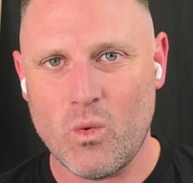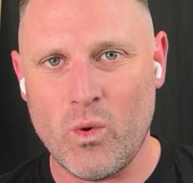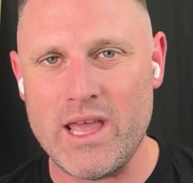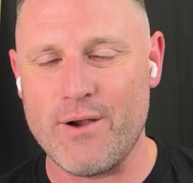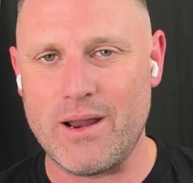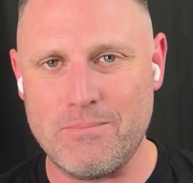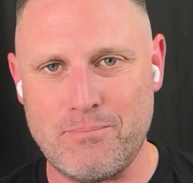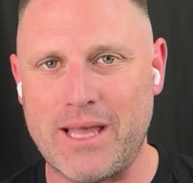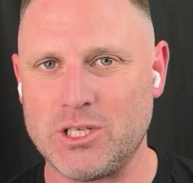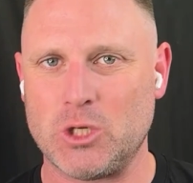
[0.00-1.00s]
we are at
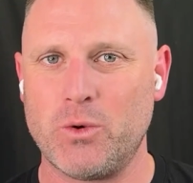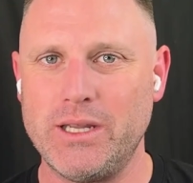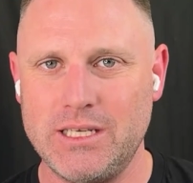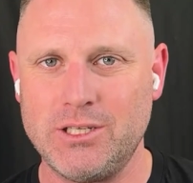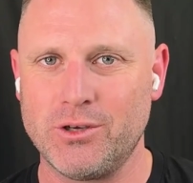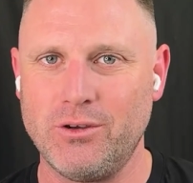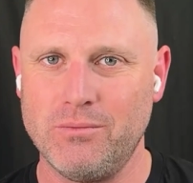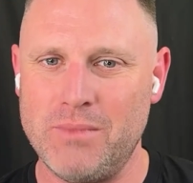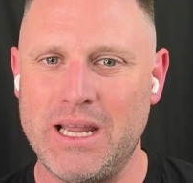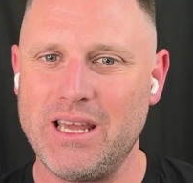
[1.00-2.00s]
best 22,
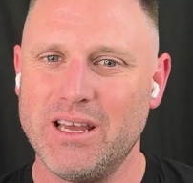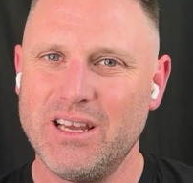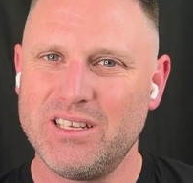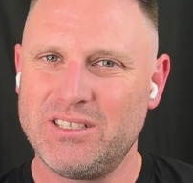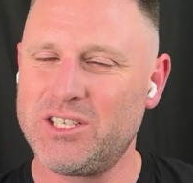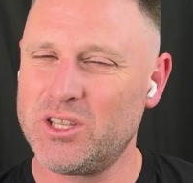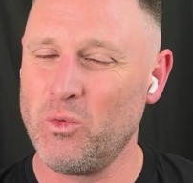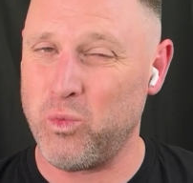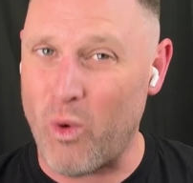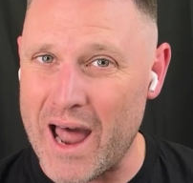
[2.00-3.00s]
meaning just the
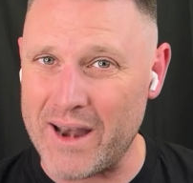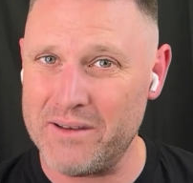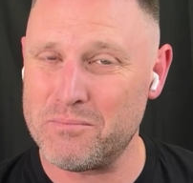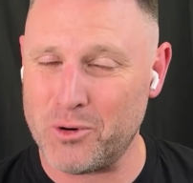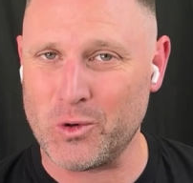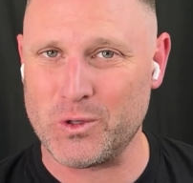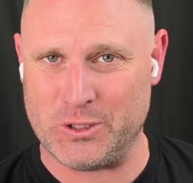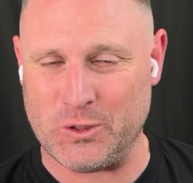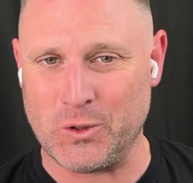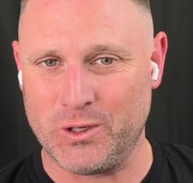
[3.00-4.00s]
one poor
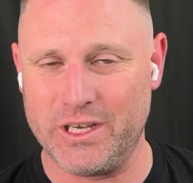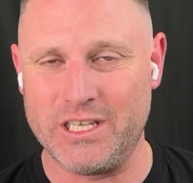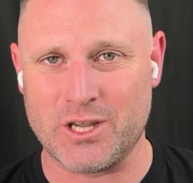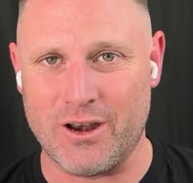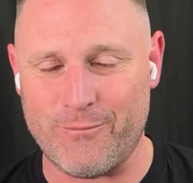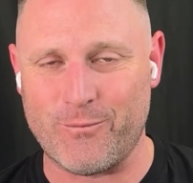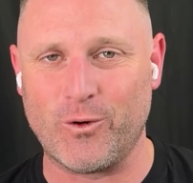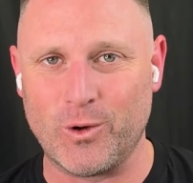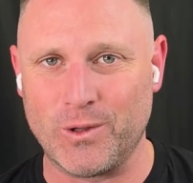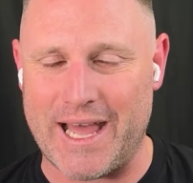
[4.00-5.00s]
score is going to
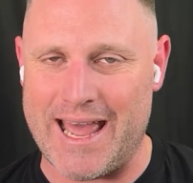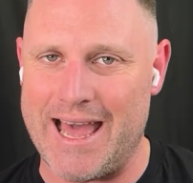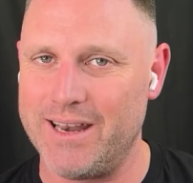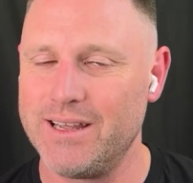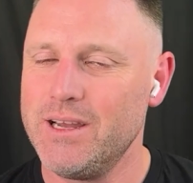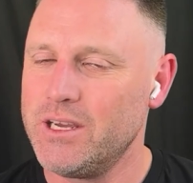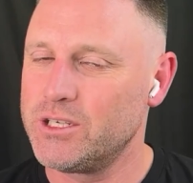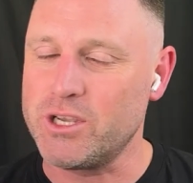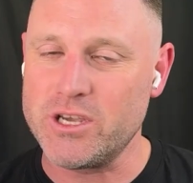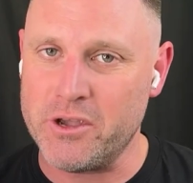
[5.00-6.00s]
fall out.
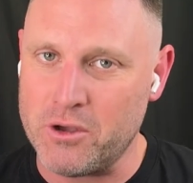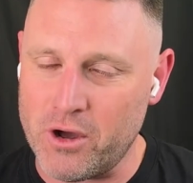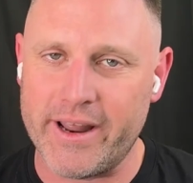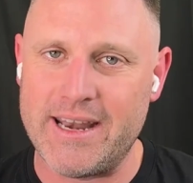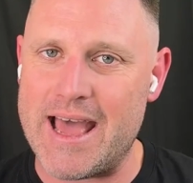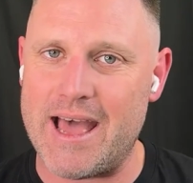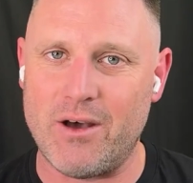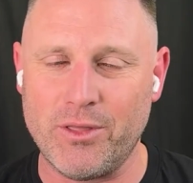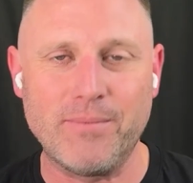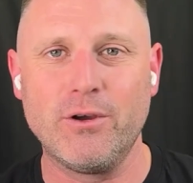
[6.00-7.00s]
So you got to
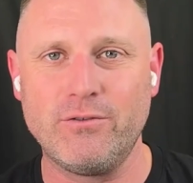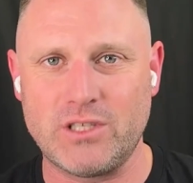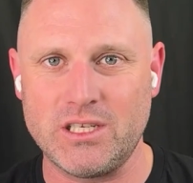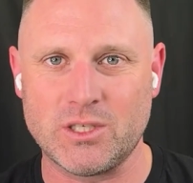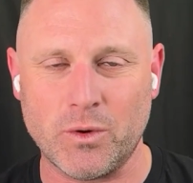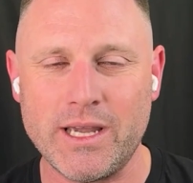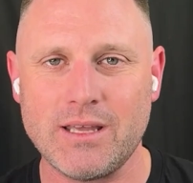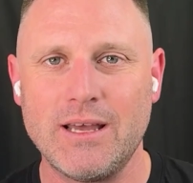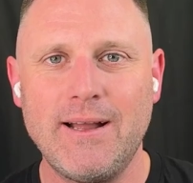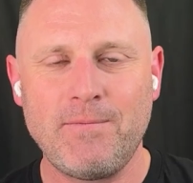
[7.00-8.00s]
nail the moves this
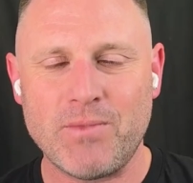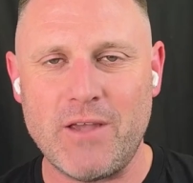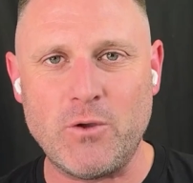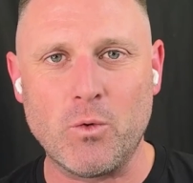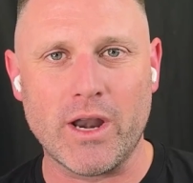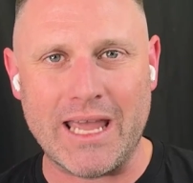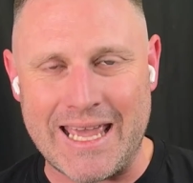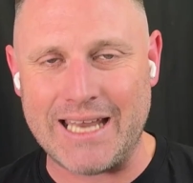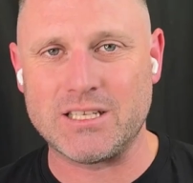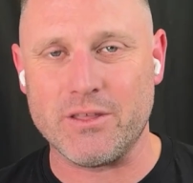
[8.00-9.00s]
week if you want to
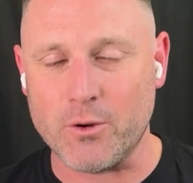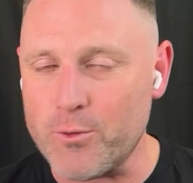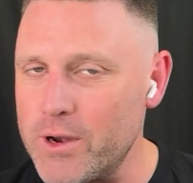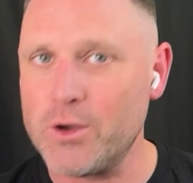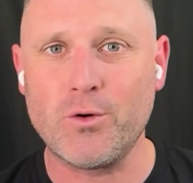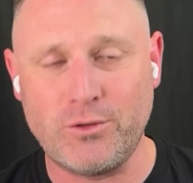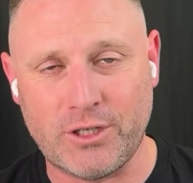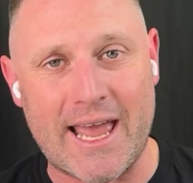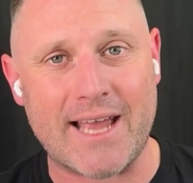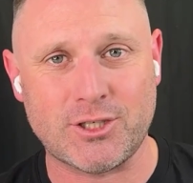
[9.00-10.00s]
get to the critical
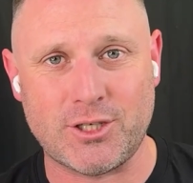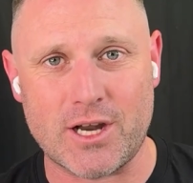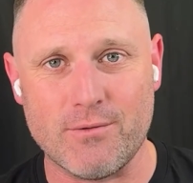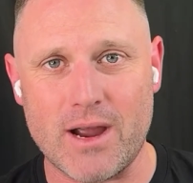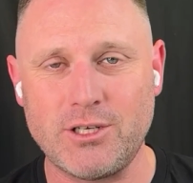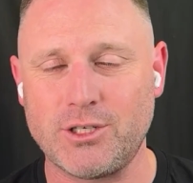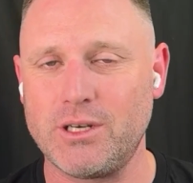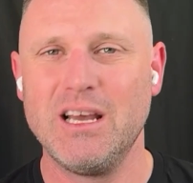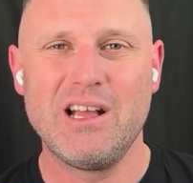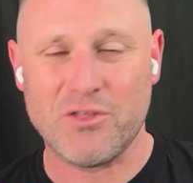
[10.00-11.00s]
cash
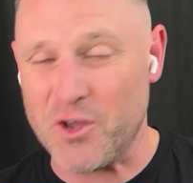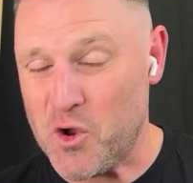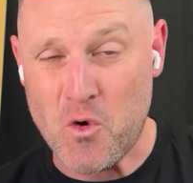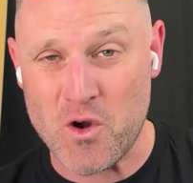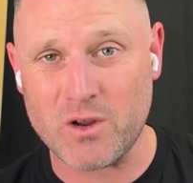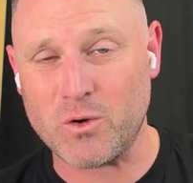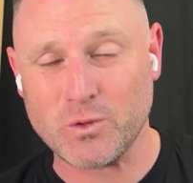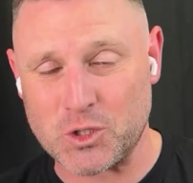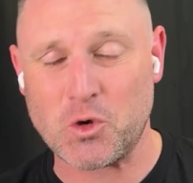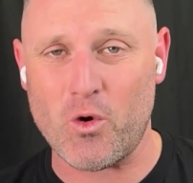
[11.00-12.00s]
generation, the critical
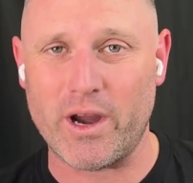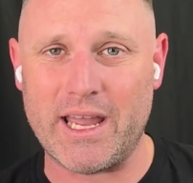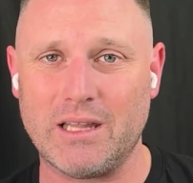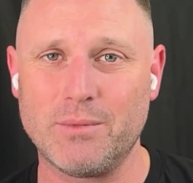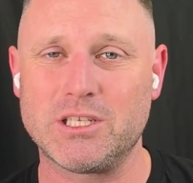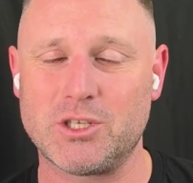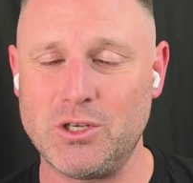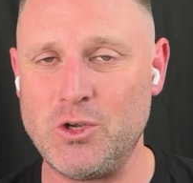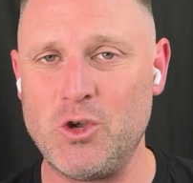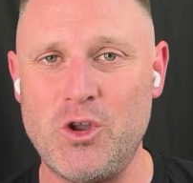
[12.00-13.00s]
scoring elements
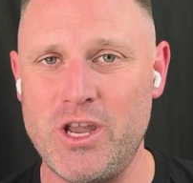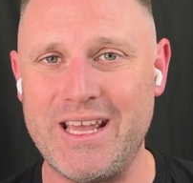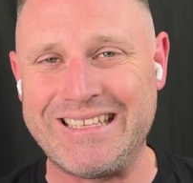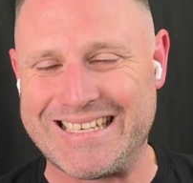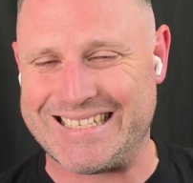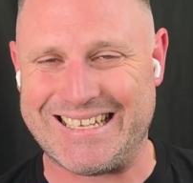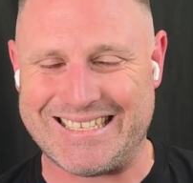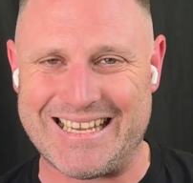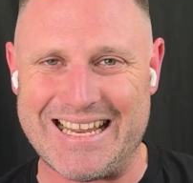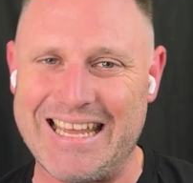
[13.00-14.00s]
you need to
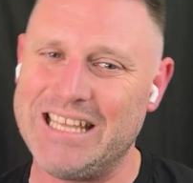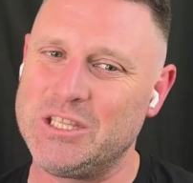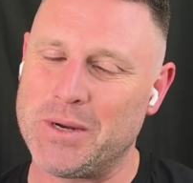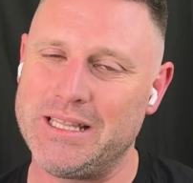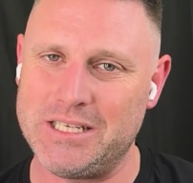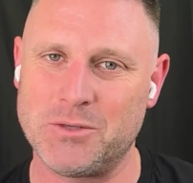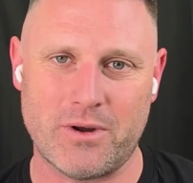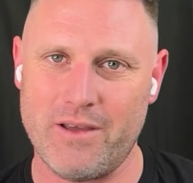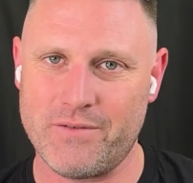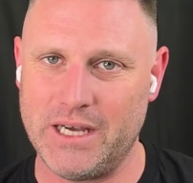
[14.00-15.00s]
succeed in
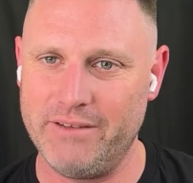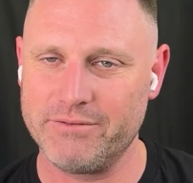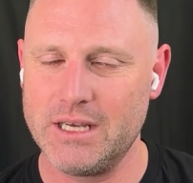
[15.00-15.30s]
2025.